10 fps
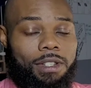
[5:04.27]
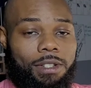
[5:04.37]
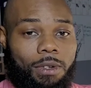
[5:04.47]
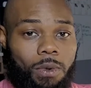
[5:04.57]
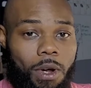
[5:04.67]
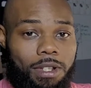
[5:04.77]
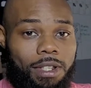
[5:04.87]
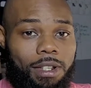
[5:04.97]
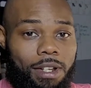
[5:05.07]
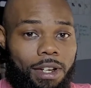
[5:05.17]
across
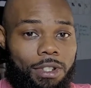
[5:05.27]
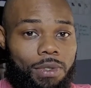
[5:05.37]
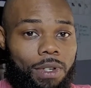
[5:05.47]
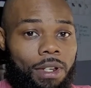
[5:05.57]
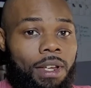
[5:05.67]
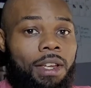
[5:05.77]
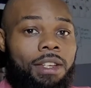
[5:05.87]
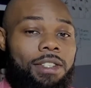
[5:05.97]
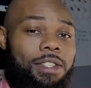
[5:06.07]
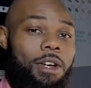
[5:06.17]
the country.
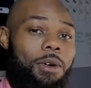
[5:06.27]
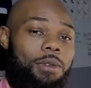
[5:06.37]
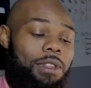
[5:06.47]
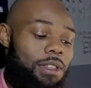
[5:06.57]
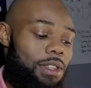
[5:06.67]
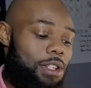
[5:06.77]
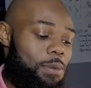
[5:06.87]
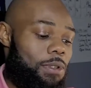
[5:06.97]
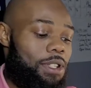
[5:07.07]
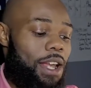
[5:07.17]
So this
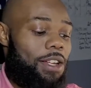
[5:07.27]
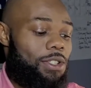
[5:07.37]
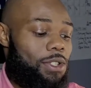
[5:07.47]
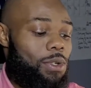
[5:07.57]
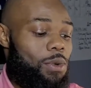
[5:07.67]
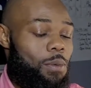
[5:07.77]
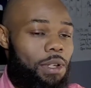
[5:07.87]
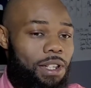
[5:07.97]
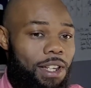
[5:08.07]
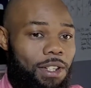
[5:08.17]
pertains to
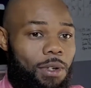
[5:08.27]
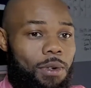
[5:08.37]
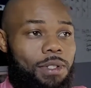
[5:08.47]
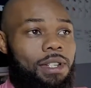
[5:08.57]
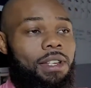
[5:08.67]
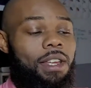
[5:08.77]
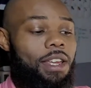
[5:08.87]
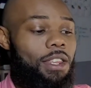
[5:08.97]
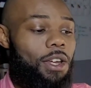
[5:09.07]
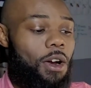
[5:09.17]
millennials
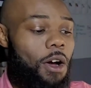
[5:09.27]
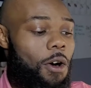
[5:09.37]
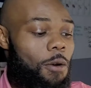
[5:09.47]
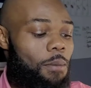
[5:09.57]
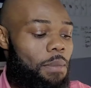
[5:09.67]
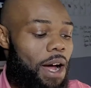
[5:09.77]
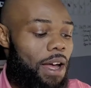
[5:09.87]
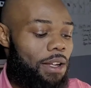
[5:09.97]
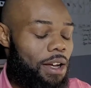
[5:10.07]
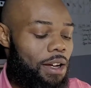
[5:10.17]
in their home
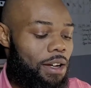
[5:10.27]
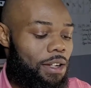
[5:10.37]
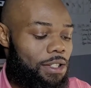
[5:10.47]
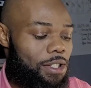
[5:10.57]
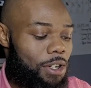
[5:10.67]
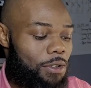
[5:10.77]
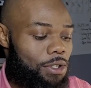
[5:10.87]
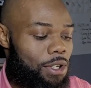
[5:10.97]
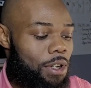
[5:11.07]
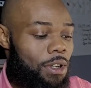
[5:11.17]
buying
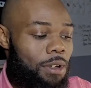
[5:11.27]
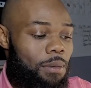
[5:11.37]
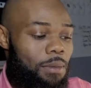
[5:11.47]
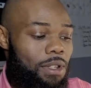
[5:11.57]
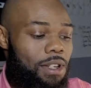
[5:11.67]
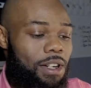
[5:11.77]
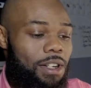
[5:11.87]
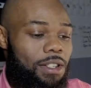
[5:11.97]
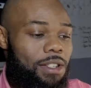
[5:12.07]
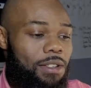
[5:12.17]
search,
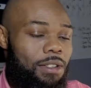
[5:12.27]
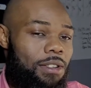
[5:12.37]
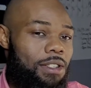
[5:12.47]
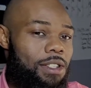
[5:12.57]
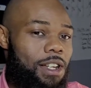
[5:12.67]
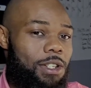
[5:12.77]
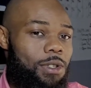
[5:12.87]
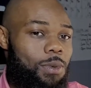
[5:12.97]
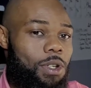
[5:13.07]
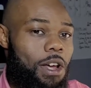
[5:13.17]
because
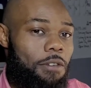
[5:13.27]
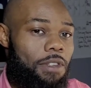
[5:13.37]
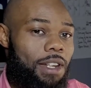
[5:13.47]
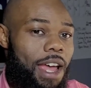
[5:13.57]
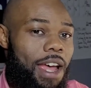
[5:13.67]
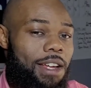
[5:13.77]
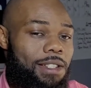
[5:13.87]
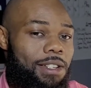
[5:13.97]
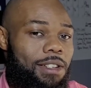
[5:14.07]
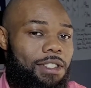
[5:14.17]
sellers will often
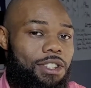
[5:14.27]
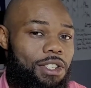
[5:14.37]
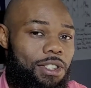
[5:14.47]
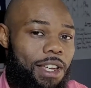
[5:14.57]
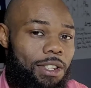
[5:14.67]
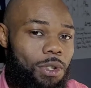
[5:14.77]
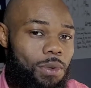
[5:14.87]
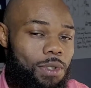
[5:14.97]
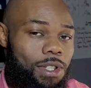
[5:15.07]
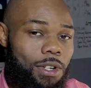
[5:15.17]
ask, should they
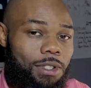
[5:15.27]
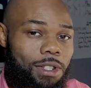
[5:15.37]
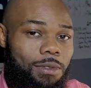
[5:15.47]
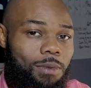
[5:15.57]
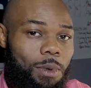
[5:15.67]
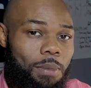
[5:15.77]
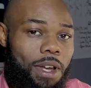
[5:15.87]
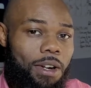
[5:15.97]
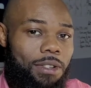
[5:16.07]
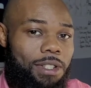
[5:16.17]
do certain
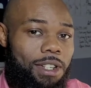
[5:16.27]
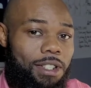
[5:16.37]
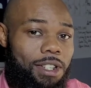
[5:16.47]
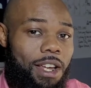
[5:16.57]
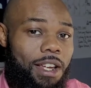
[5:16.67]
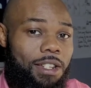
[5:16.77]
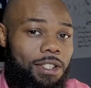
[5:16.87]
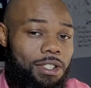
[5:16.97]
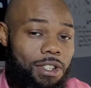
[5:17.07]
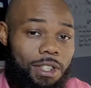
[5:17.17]
repairs, such as
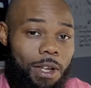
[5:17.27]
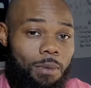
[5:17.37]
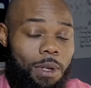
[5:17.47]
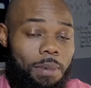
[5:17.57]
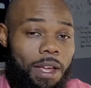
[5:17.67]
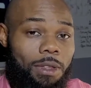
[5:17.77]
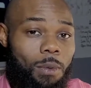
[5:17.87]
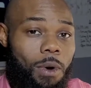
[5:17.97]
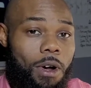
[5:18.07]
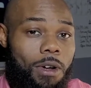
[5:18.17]
should they repaint the
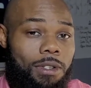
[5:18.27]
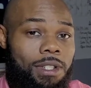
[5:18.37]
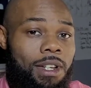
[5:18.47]
walls,